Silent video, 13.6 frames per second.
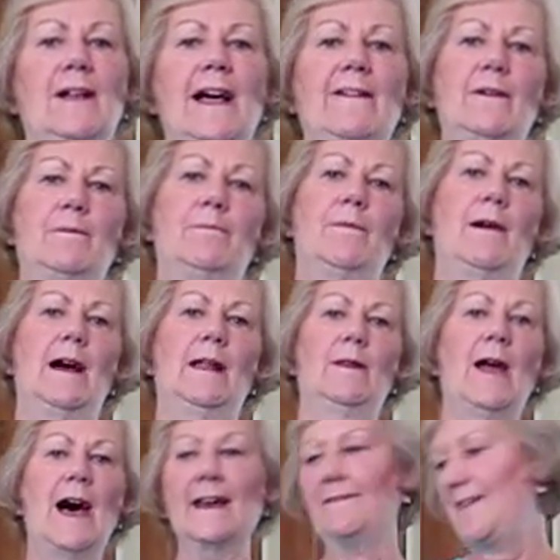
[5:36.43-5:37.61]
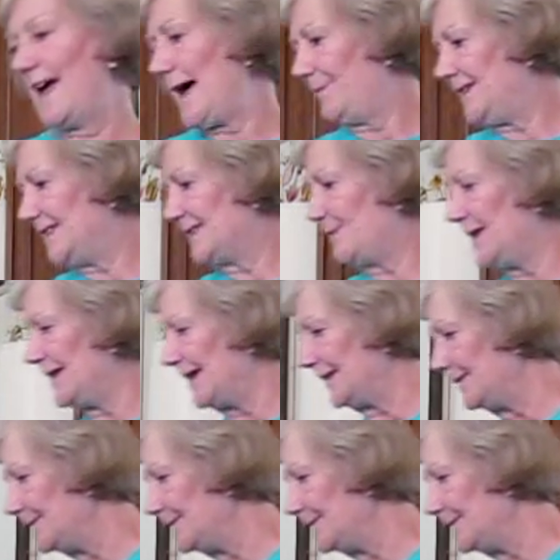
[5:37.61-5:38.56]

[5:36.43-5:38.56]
have a lot of happy spinning.